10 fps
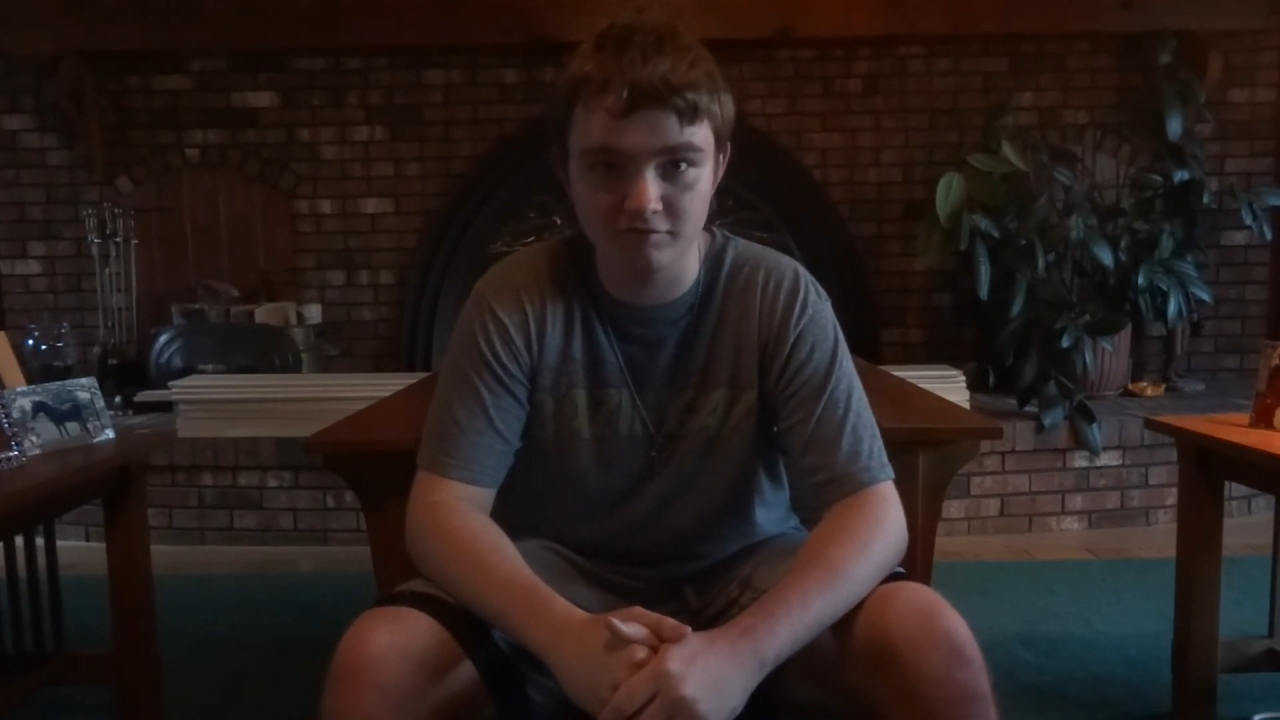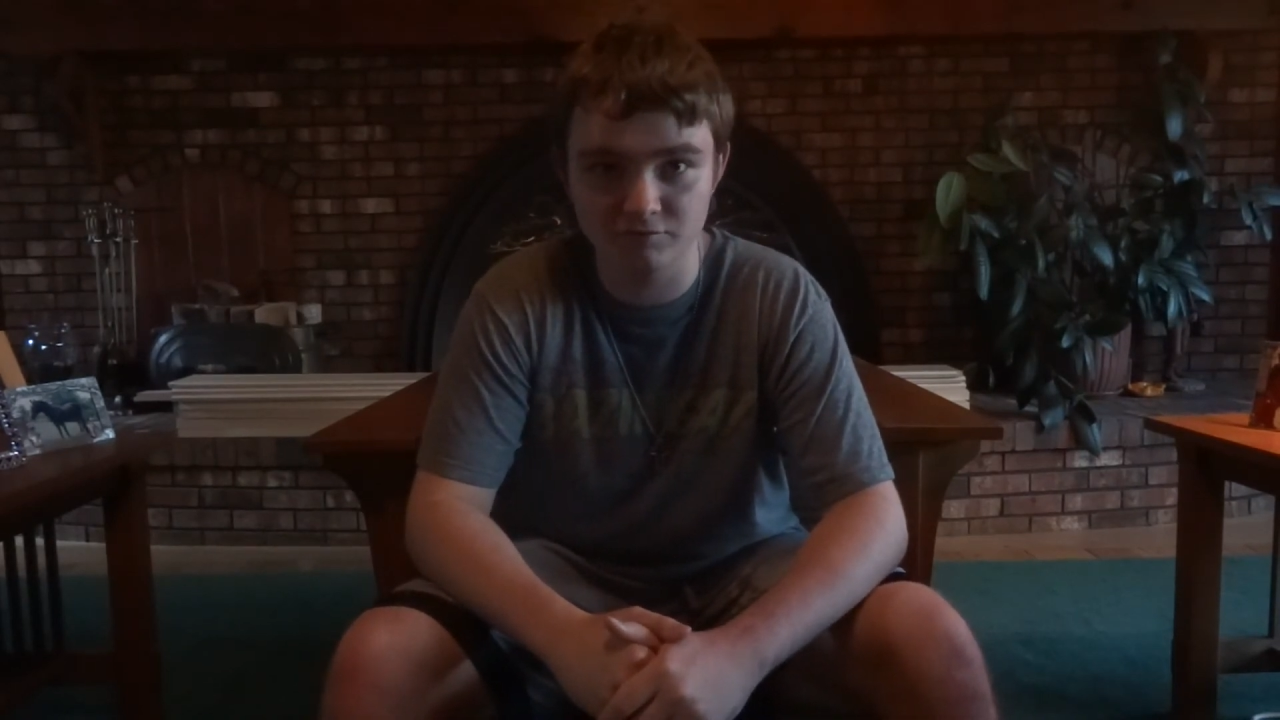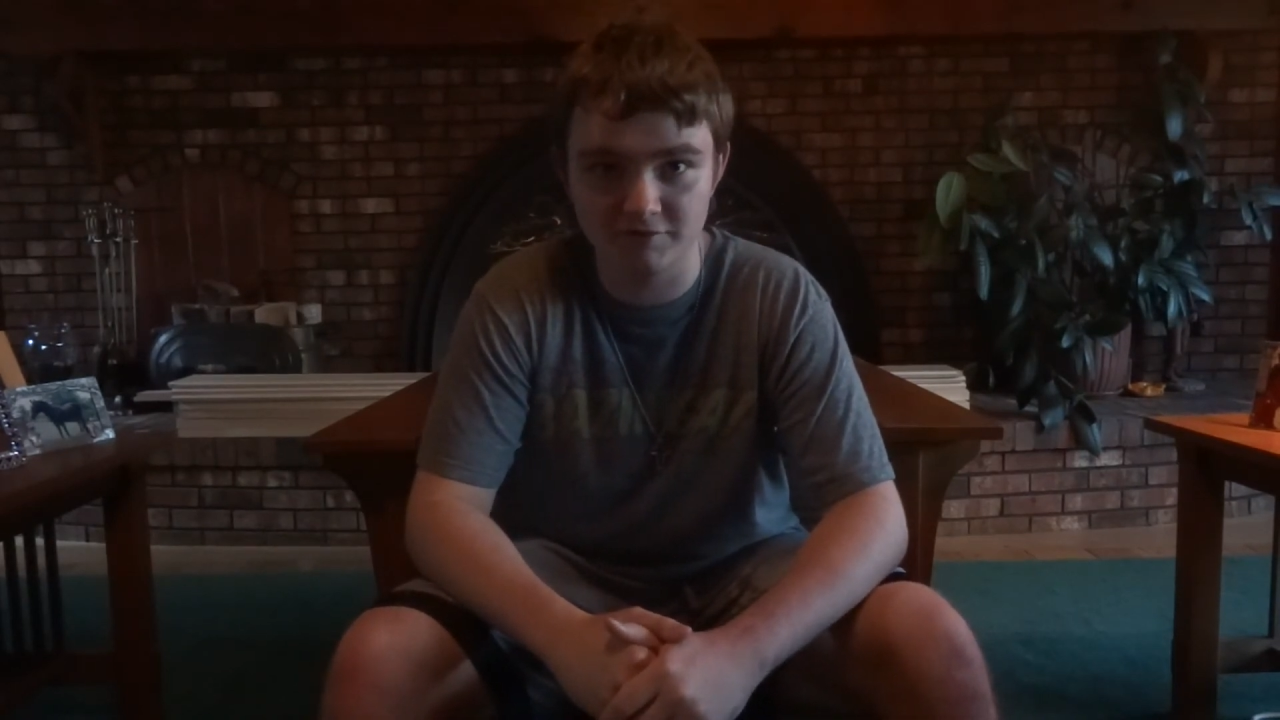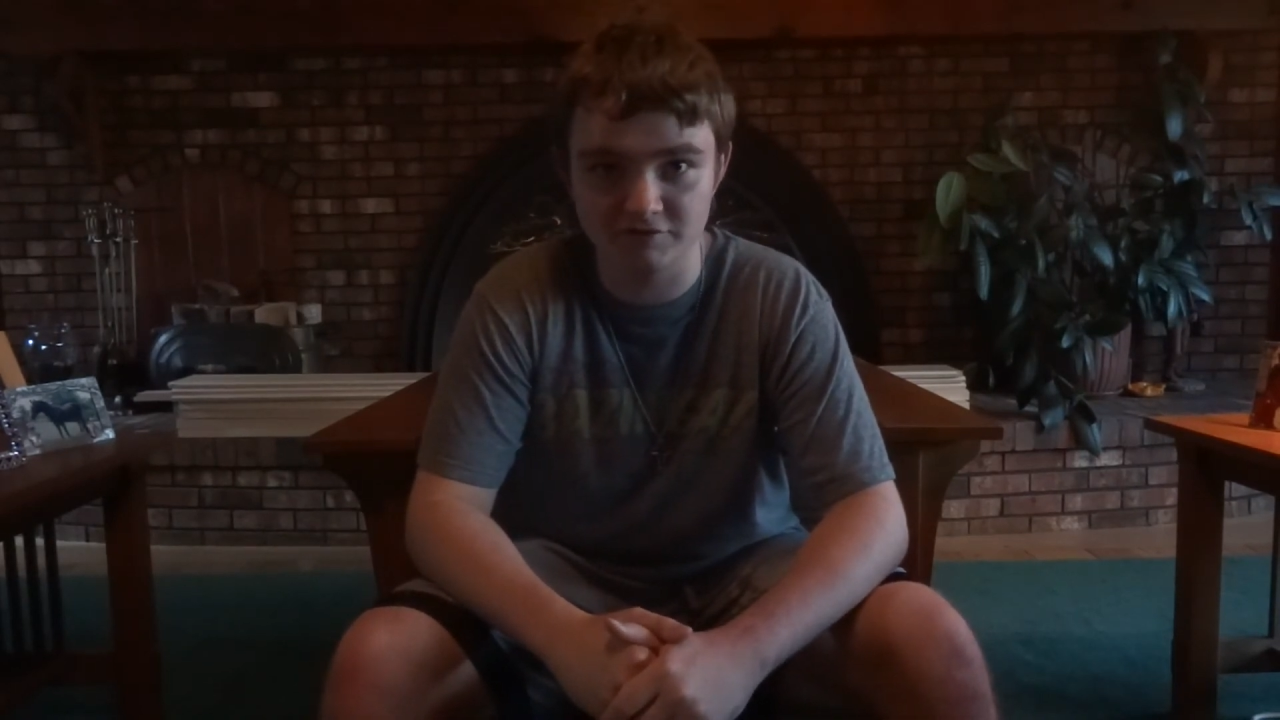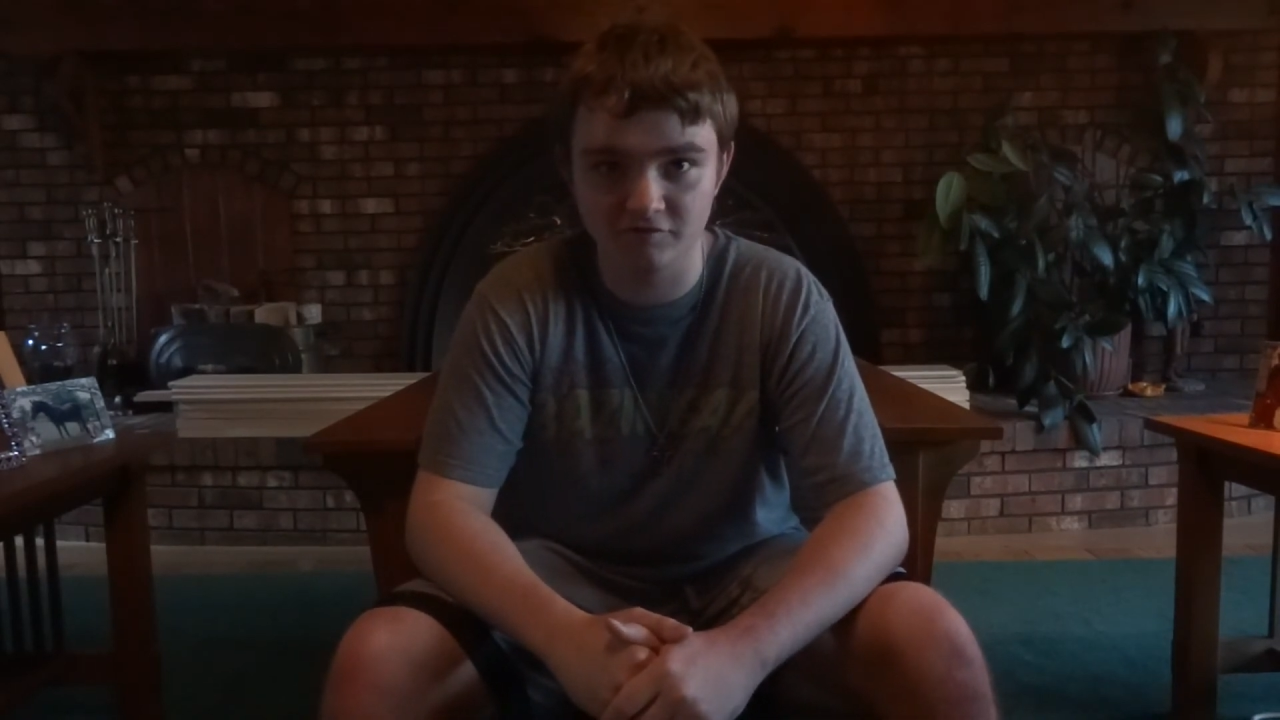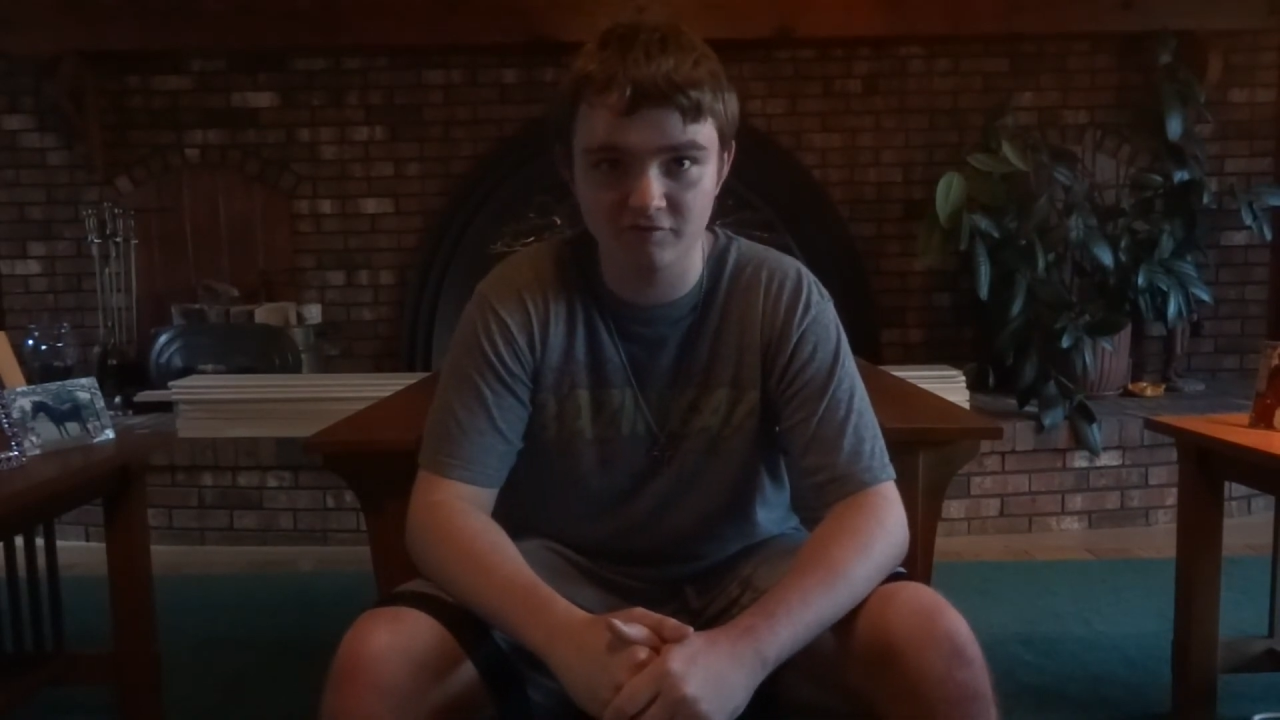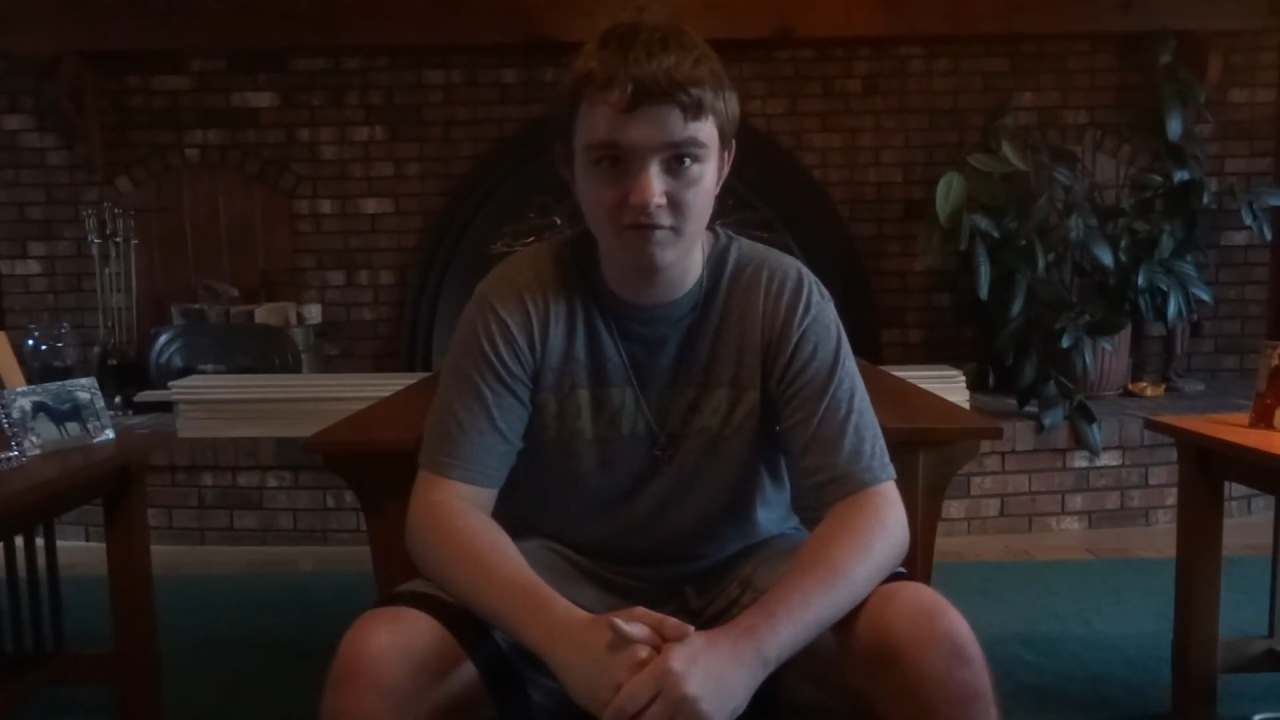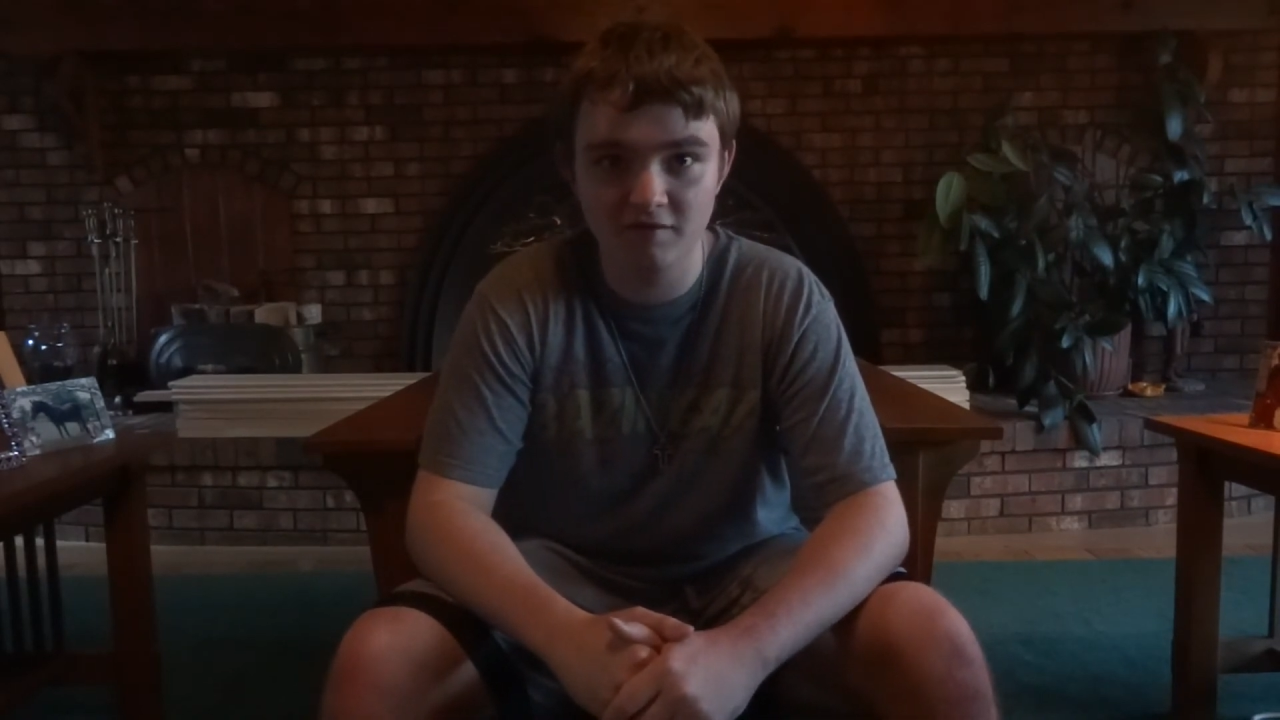situations.